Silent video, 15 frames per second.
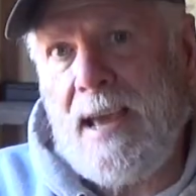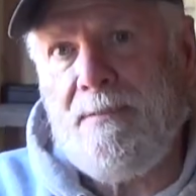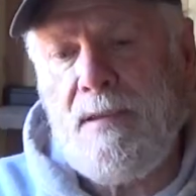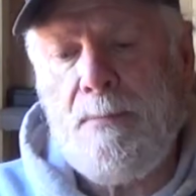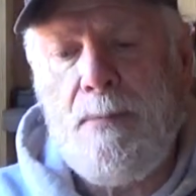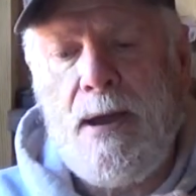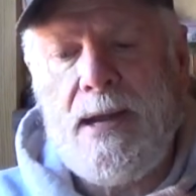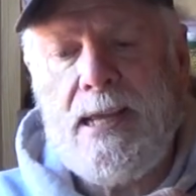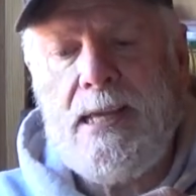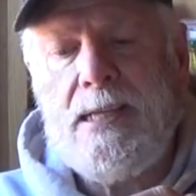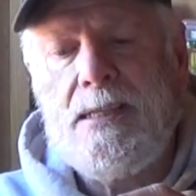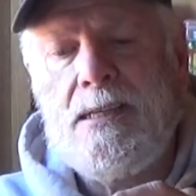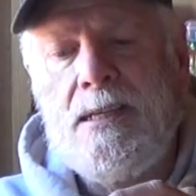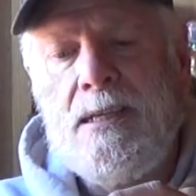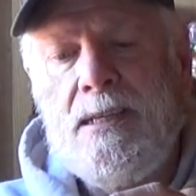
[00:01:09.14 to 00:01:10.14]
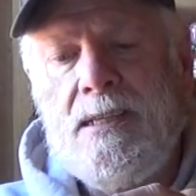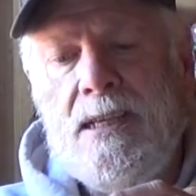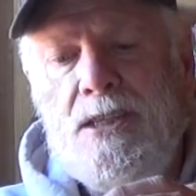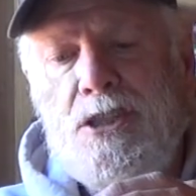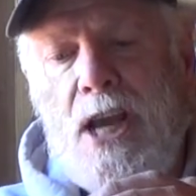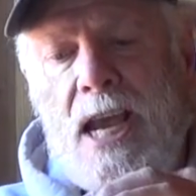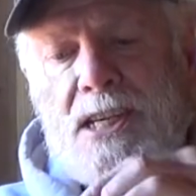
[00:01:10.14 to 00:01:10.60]
everybody's
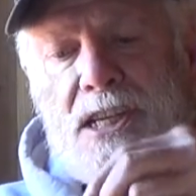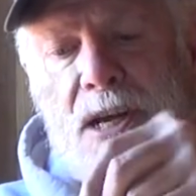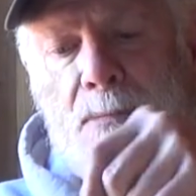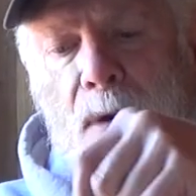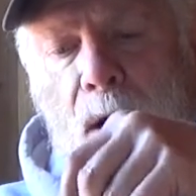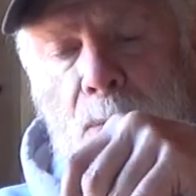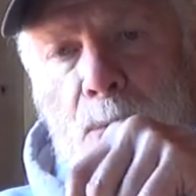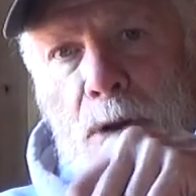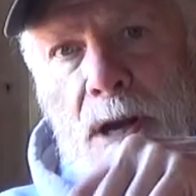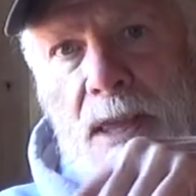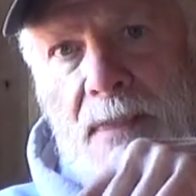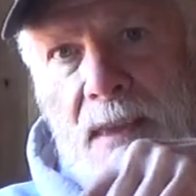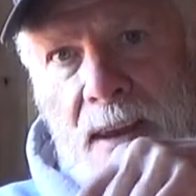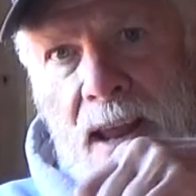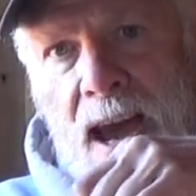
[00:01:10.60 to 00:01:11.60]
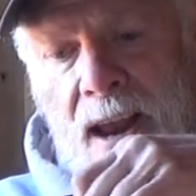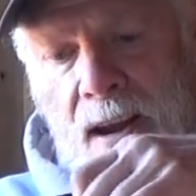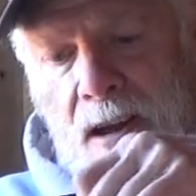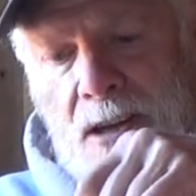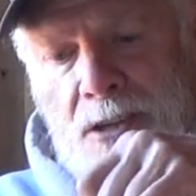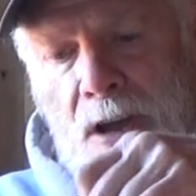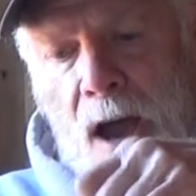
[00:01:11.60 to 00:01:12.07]
suggestion about putting the nut
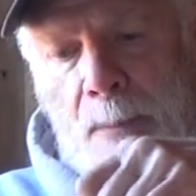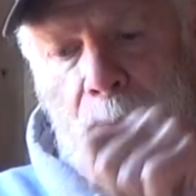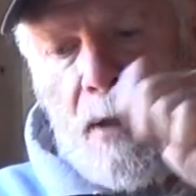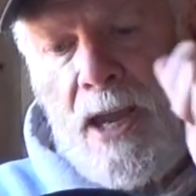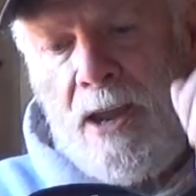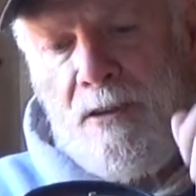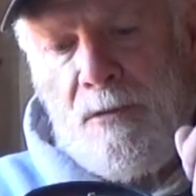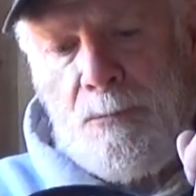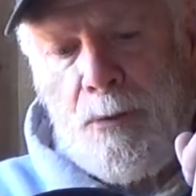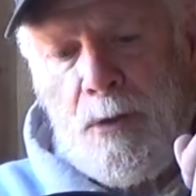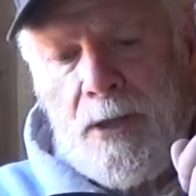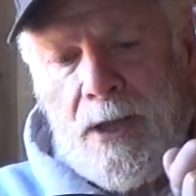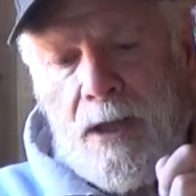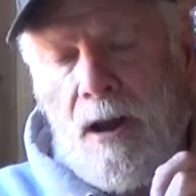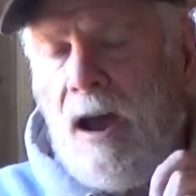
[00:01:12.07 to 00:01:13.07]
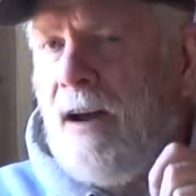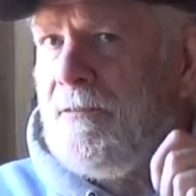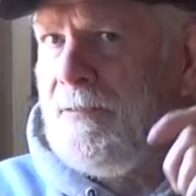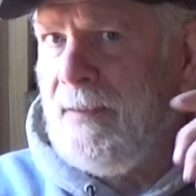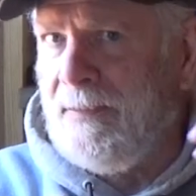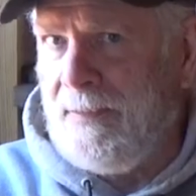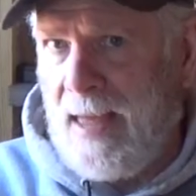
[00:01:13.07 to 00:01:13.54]
on top of here and pulling it
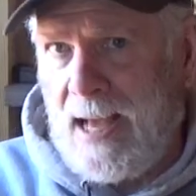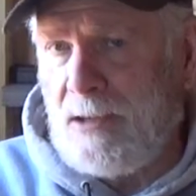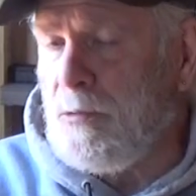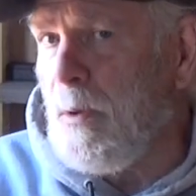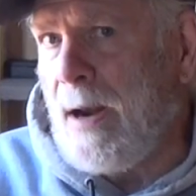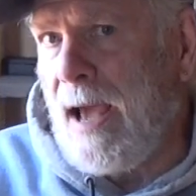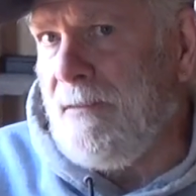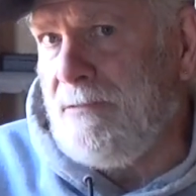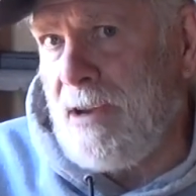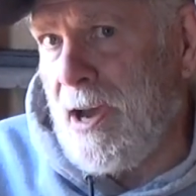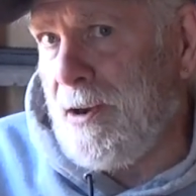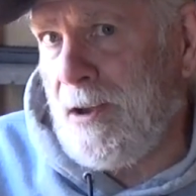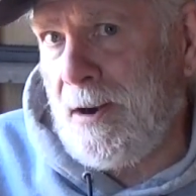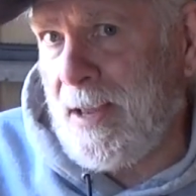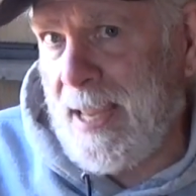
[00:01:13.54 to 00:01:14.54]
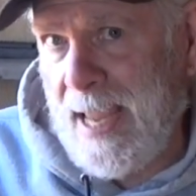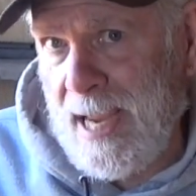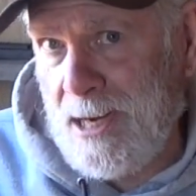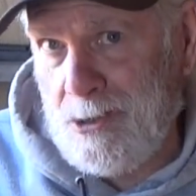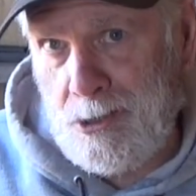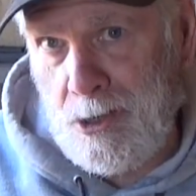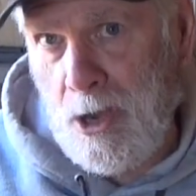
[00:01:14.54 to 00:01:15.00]
off, and that's what I've done on
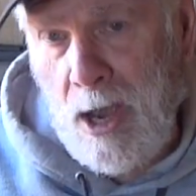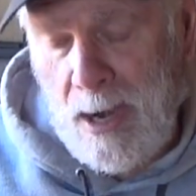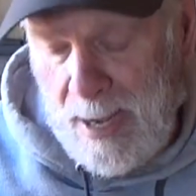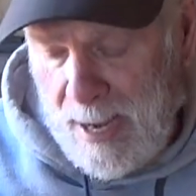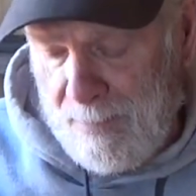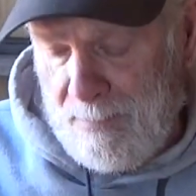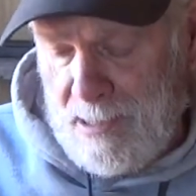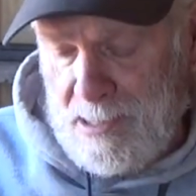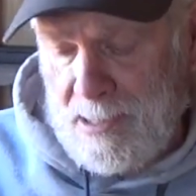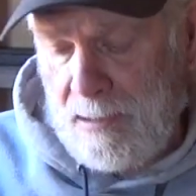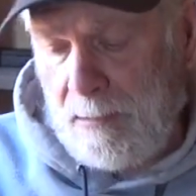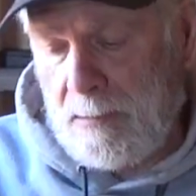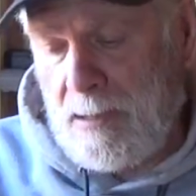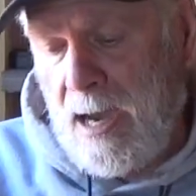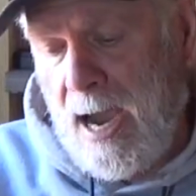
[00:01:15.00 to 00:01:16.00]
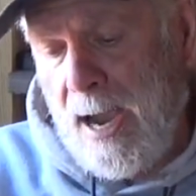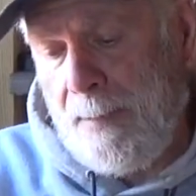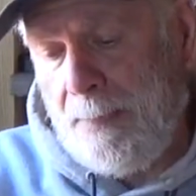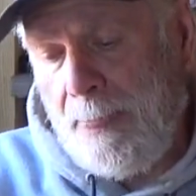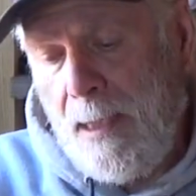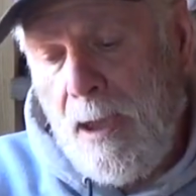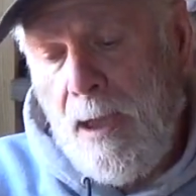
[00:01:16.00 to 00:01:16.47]
occasion, not every single
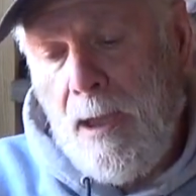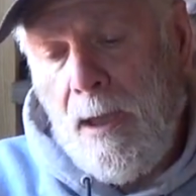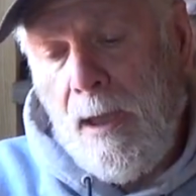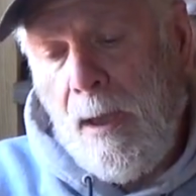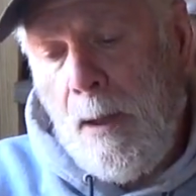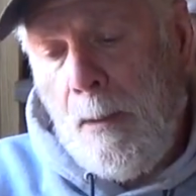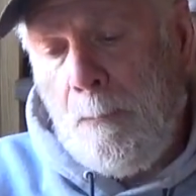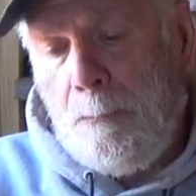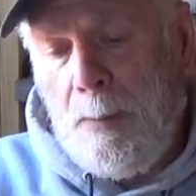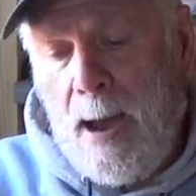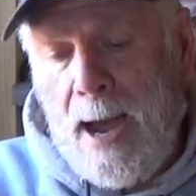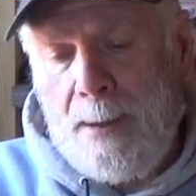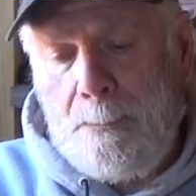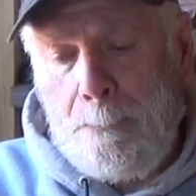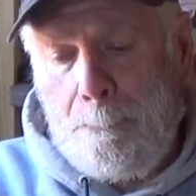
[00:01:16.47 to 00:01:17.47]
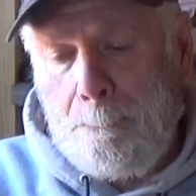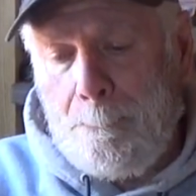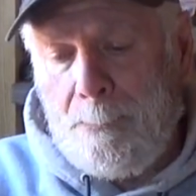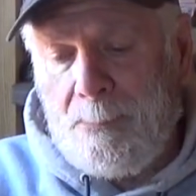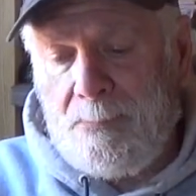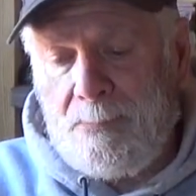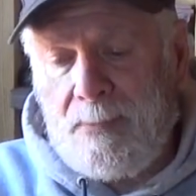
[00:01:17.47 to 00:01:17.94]
time. But
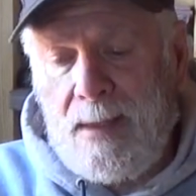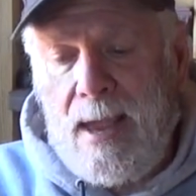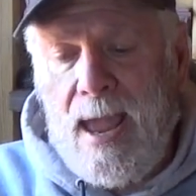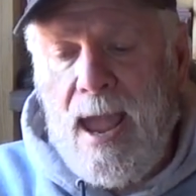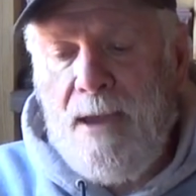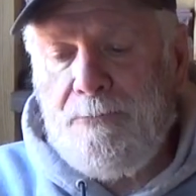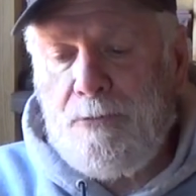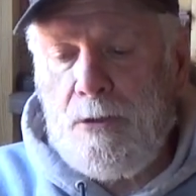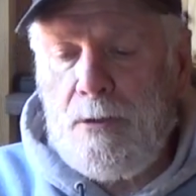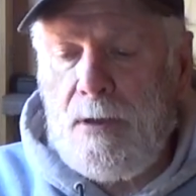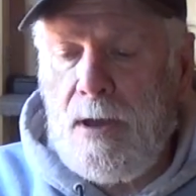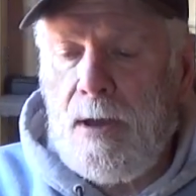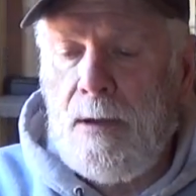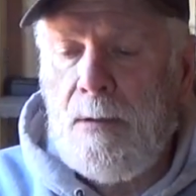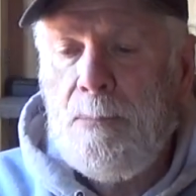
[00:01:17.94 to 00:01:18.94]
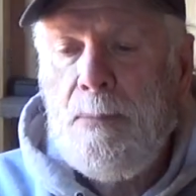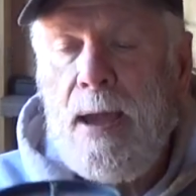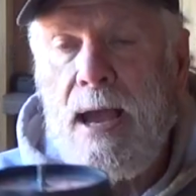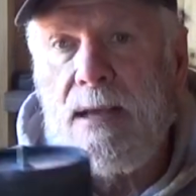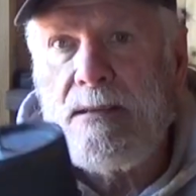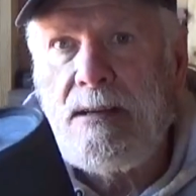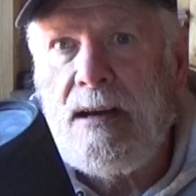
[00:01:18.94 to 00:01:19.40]
after the
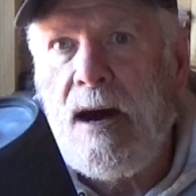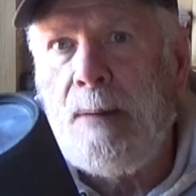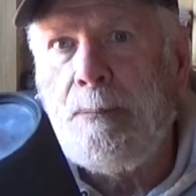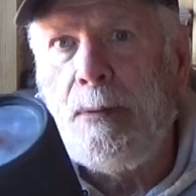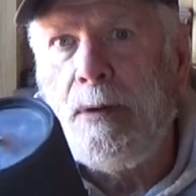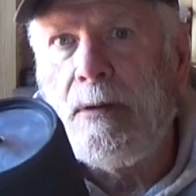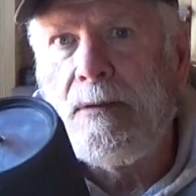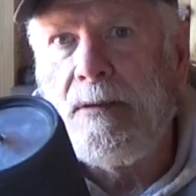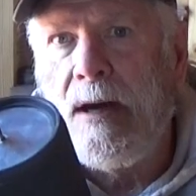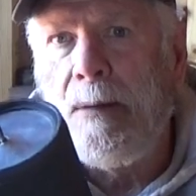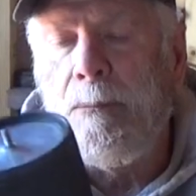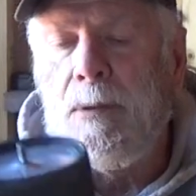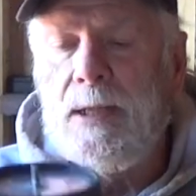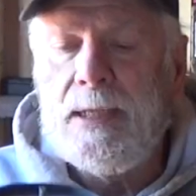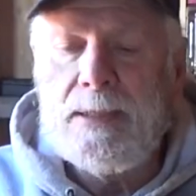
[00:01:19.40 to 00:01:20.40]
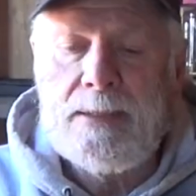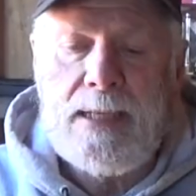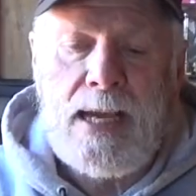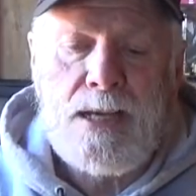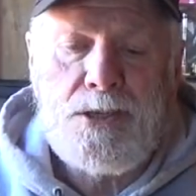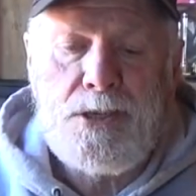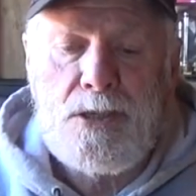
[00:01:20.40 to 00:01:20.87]
past couple tumbling
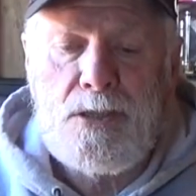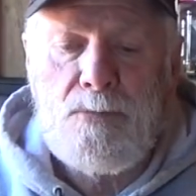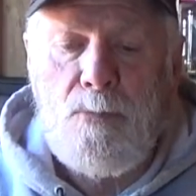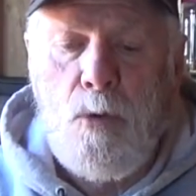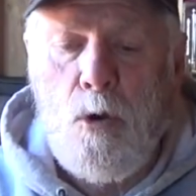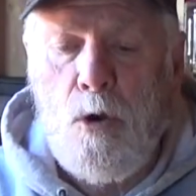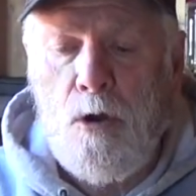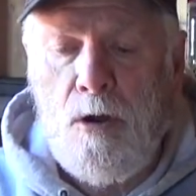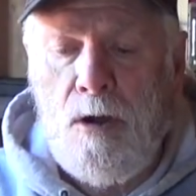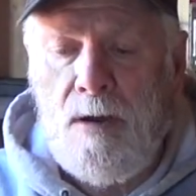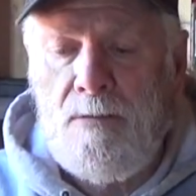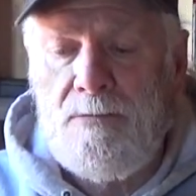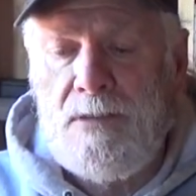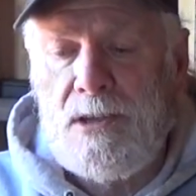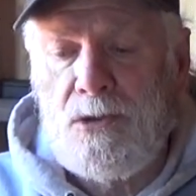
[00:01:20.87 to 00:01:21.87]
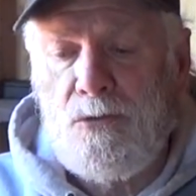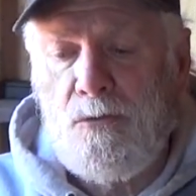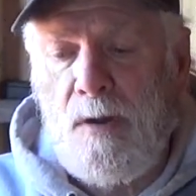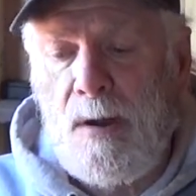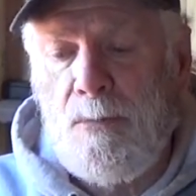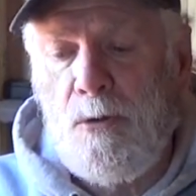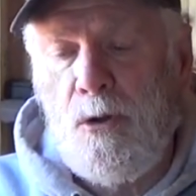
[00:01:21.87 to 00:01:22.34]
sessions, more of this
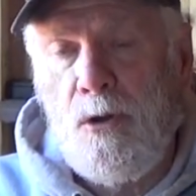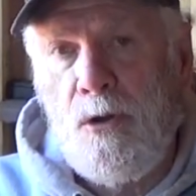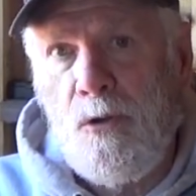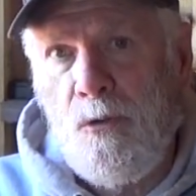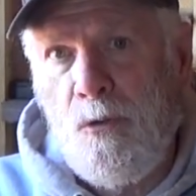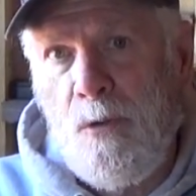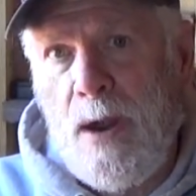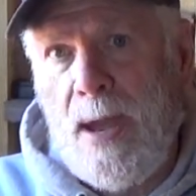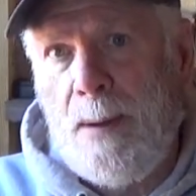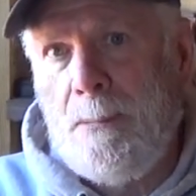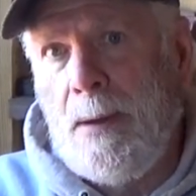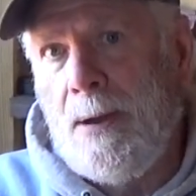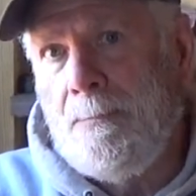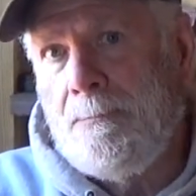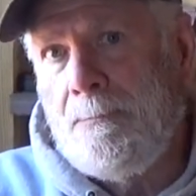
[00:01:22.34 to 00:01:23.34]
rubber rim